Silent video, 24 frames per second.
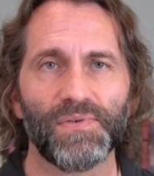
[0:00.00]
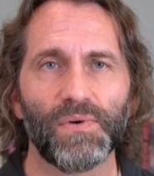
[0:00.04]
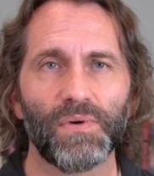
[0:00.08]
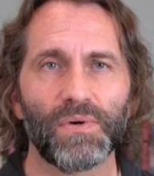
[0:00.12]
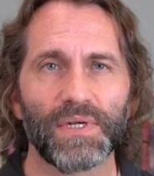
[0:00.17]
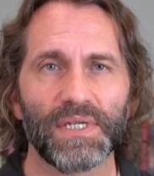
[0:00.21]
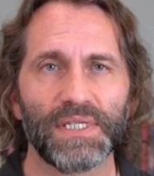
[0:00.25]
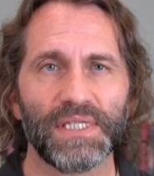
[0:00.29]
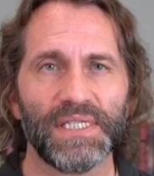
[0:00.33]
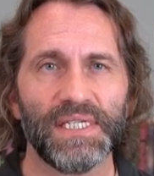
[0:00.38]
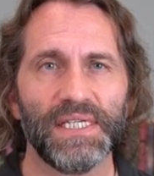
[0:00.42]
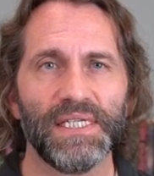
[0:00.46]

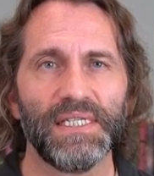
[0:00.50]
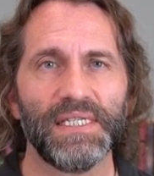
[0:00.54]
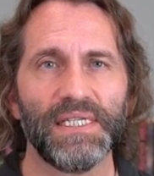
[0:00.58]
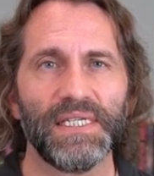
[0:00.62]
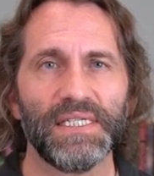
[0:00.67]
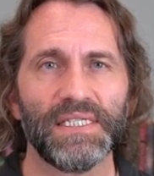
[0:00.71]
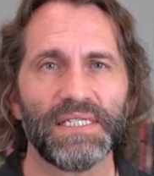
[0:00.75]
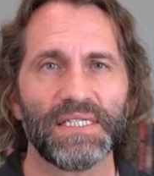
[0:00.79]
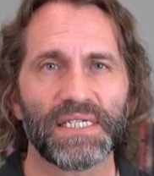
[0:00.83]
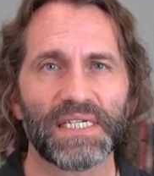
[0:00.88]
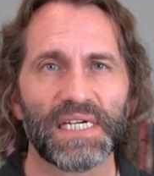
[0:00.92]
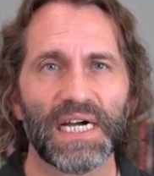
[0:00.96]
for
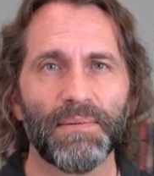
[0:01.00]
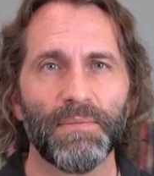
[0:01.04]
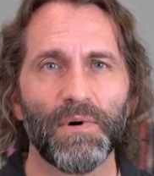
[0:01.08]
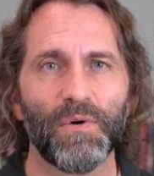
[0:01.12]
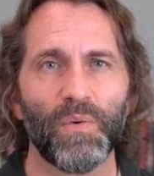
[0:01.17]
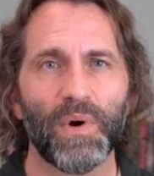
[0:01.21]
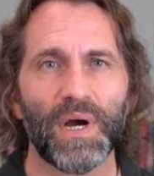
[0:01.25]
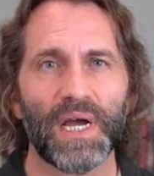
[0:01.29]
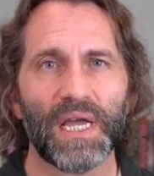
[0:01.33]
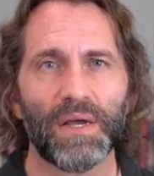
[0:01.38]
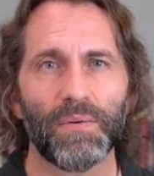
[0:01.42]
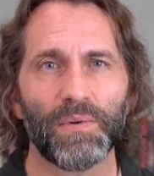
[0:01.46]
attendees to come
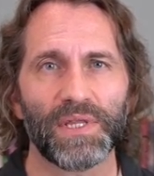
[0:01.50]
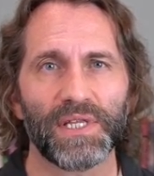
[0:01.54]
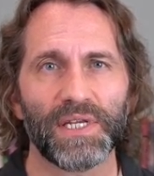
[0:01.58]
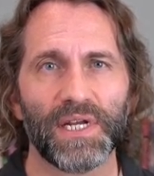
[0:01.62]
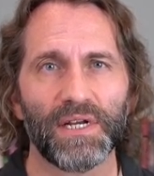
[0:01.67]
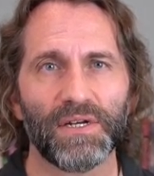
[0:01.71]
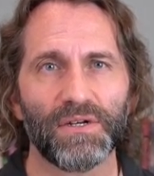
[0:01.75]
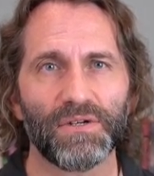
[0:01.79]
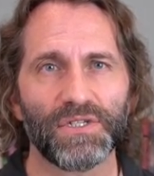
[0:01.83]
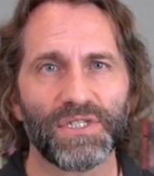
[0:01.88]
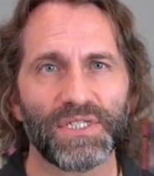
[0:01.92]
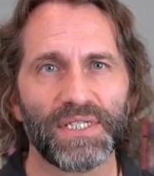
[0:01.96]
away with an
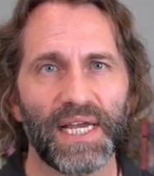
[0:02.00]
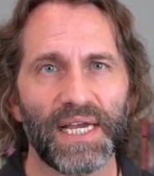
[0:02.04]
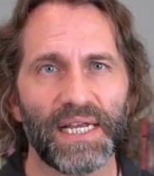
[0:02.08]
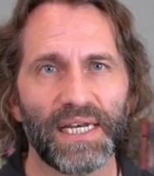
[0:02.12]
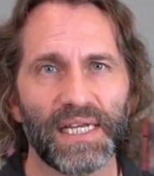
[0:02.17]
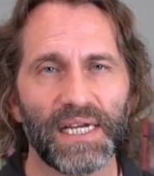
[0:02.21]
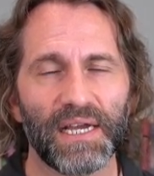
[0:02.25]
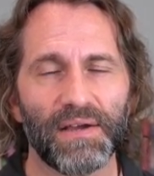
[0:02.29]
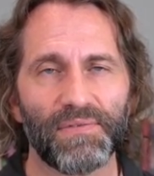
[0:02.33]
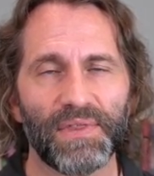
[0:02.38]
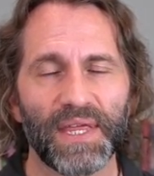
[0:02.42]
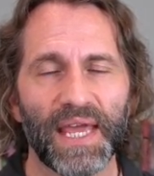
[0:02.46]

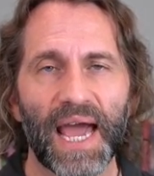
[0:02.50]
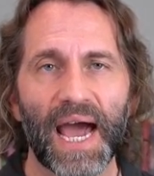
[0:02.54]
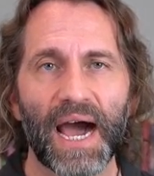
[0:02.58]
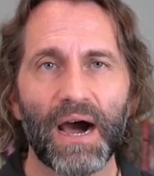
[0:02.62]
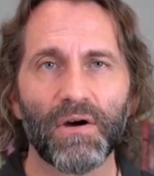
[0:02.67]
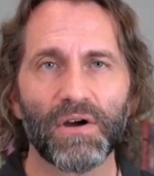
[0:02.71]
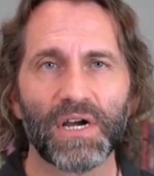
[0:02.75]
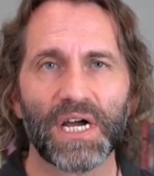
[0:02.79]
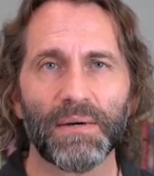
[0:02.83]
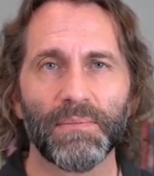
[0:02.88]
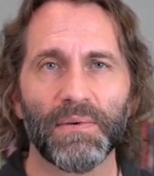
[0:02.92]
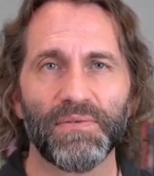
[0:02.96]
understanding of the
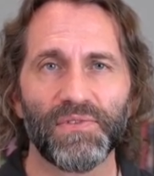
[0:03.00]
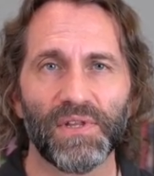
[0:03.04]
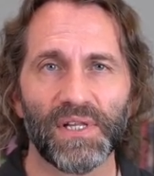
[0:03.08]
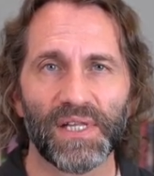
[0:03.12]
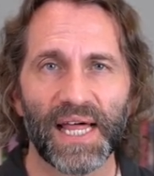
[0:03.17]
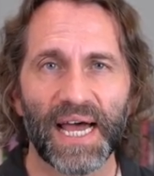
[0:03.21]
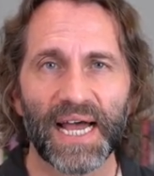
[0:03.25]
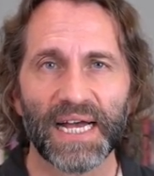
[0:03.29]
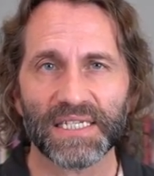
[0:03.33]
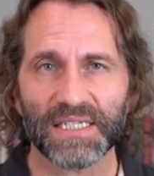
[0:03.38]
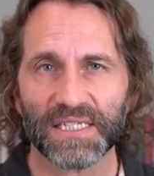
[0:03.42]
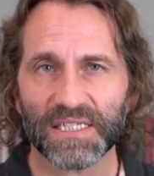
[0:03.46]
outcome of the
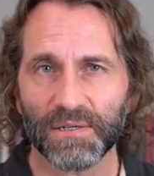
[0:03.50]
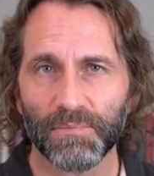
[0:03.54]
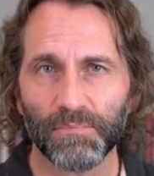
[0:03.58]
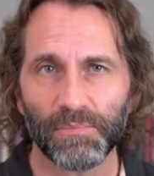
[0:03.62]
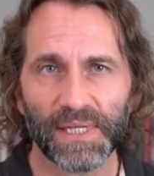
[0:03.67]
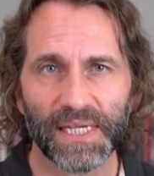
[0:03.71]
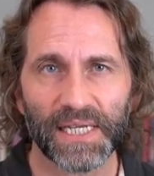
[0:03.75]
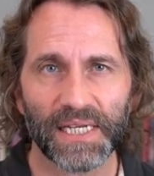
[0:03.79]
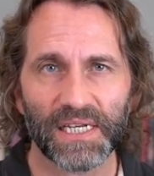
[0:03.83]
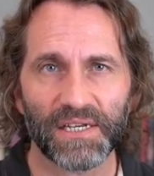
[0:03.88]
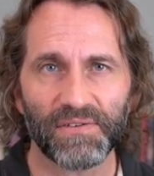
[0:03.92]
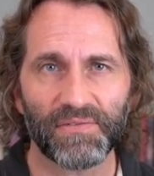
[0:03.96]
last
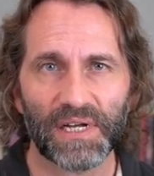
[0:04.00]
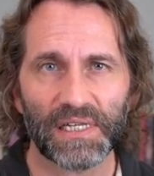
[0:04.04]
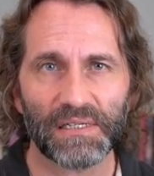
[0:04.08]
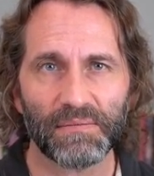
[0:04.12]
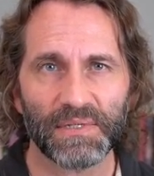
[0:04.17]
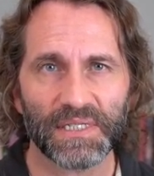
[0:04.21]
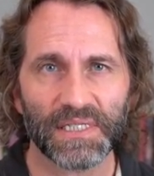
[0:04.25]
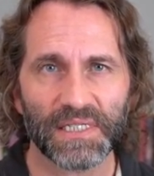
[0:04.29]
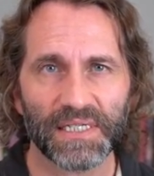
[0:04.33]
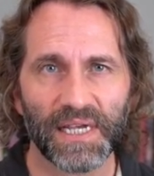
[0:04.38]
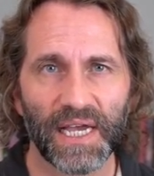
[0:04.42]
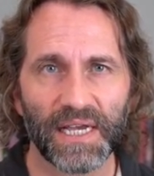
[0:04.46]
completed
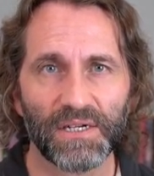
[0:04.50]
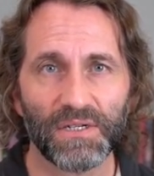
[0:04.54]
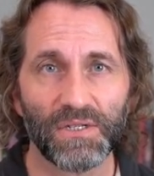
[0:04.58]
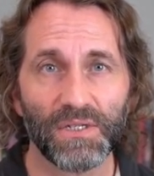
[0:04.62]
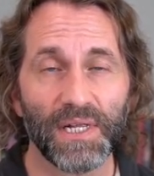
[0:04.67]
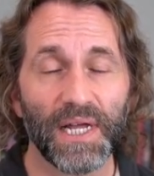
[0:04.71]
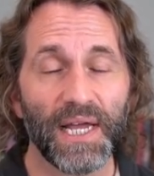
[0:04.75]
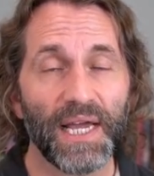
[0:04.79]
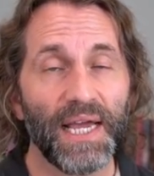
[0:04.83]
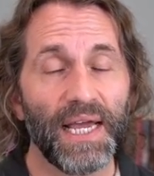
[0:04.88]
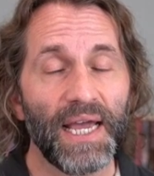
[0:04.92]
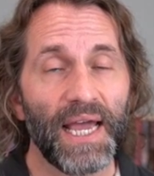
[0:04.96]
development
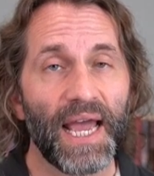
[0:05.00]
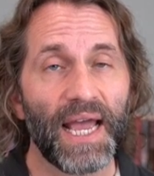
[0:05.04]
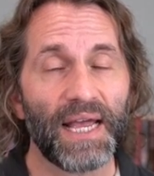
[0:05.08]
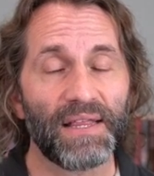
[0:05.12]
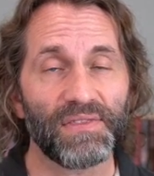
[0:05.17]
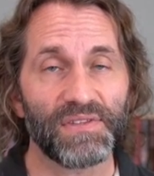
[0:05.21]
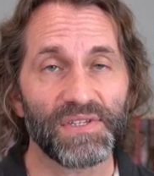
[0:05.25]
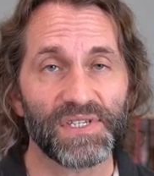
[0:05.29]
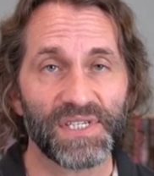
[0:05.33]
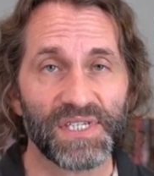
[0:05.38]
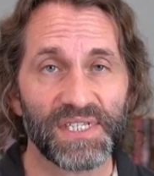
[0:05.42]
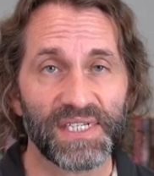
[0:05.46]
cycle and
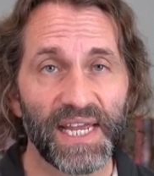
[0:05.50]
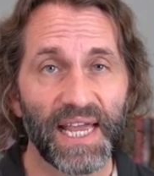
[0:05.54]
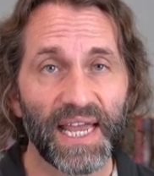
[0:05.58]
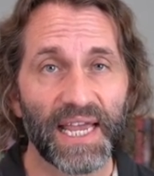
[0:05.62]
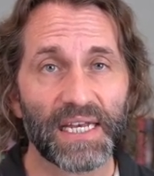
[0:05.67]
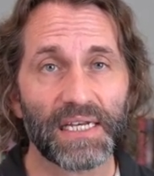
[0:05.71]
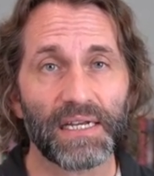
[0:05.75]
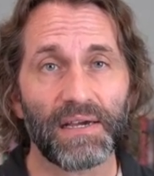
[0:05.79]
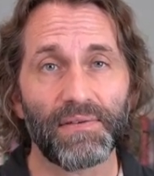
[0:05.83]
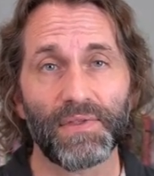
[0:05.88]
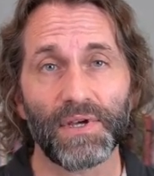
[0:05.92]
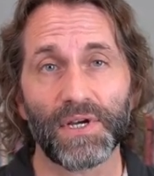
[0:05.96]
the
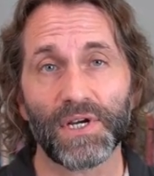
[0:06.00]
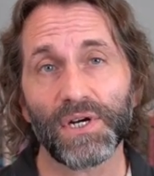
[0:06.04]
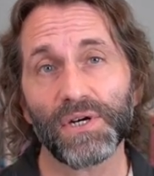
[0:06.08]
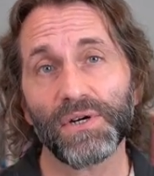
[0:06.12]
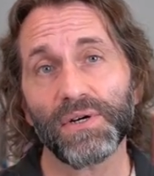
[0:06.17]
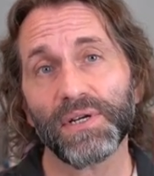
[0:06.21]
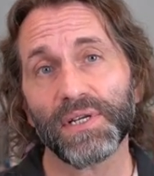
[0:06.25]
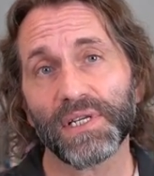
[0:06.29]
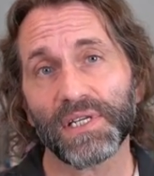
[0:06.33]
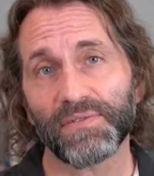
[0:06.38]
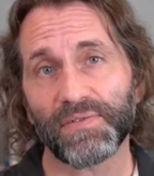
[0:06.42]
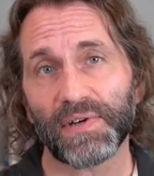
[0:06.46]
state of the
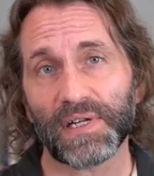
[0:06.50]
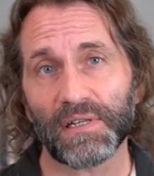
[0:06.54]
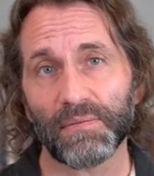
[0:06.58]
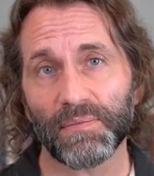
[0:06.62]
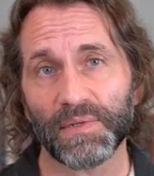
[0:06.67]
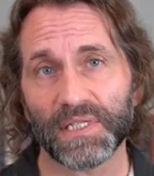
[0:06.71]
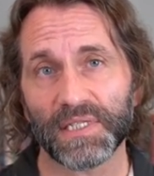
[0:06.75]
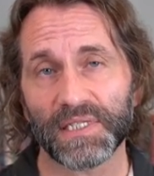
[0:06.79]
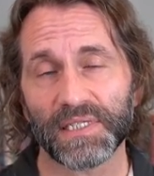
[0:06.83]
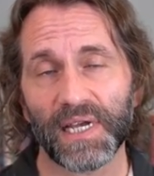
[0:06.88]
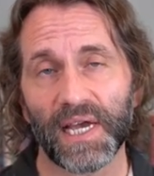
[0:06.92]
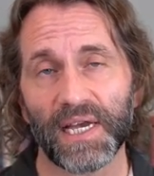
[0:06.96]
current
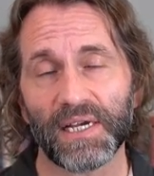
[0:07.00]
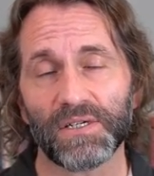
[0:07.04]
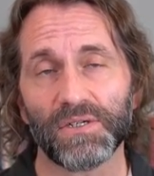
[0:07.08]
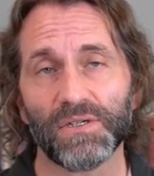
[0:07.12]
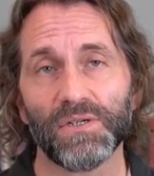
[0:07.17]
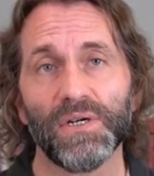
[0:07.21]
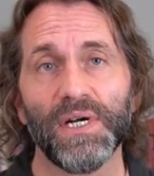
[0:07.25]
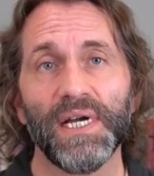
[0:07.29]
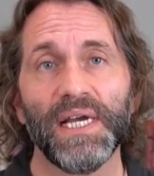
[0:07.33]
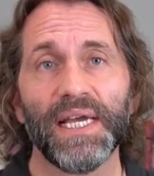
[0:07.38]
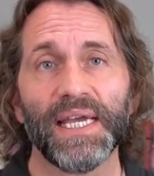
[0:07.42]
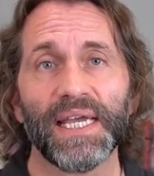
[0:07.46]
development
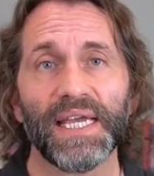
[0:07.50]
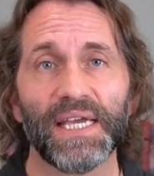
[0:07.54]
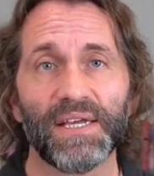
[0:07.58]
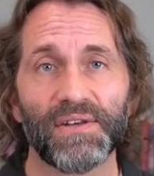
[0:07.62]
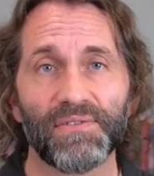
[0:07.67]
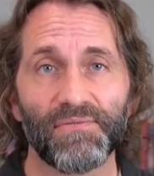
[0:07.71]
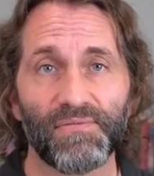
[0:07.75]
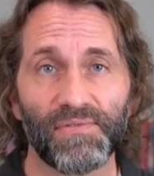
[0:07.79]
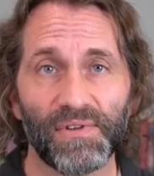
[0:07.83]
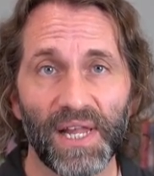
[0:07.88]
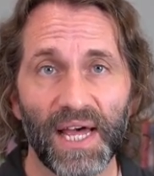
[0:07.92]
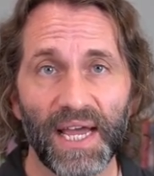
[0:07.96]
cycle
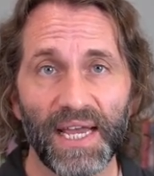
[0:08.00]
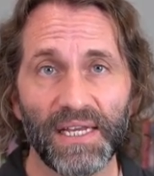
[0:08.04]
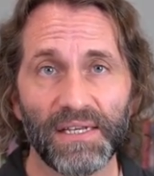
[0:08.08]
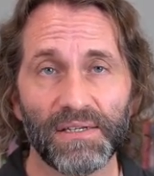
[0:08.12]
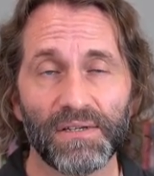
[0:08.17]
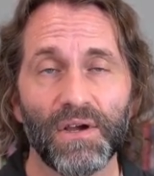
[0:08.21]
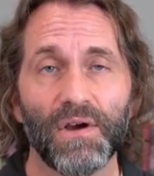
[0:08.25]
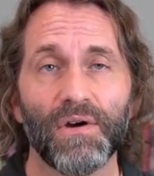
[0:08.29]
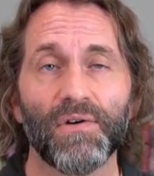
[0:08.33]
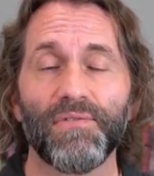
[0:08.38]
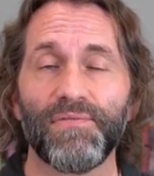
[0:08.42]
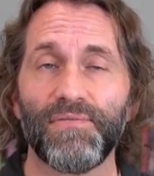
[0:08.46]
in flight
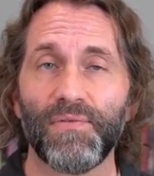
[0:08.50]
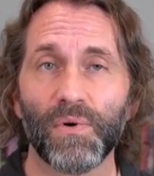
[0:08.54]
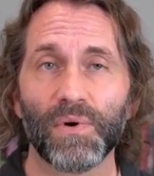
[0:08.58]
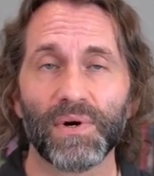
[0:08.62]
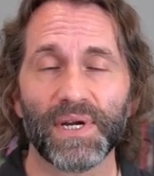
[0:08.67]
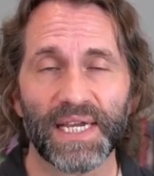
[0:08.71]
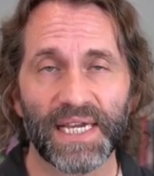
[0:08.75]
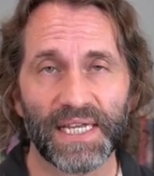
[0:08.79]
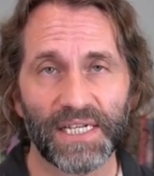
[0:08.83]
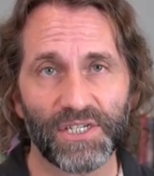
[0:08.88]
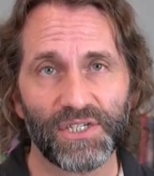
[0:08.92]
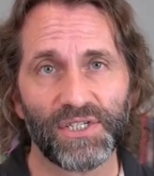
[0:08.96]

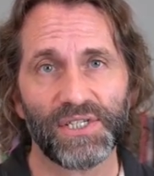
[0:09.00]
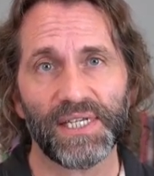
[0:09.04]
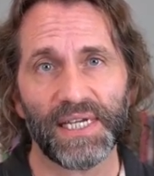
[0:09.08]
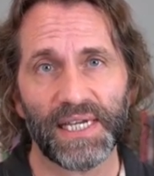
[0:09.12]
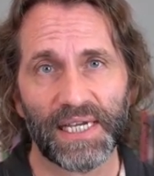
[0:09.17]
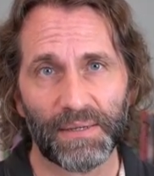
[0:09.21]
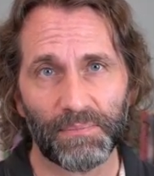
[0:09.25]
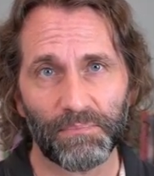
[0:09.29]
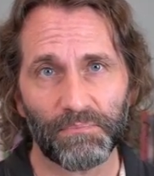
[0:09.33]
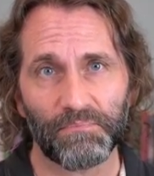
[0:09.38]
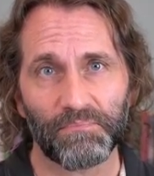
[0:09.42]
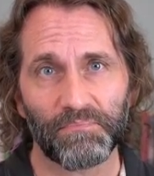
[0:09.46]
for each
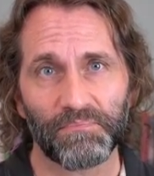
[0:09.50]
team.